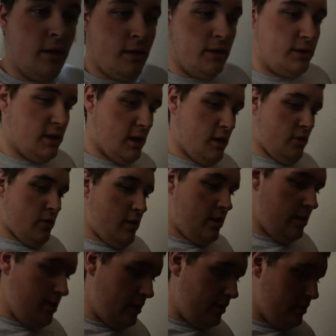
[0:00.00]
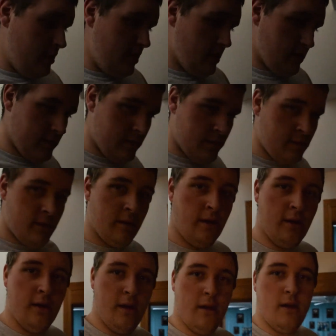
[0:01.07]
So, yeah. Up
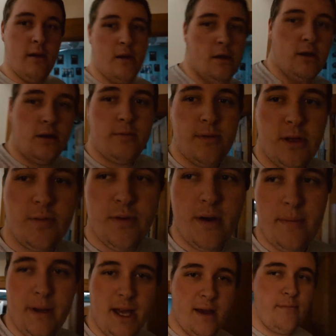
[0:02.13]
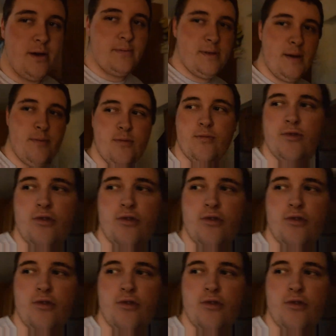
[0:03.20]
oh, there's Pup again. Pup's up and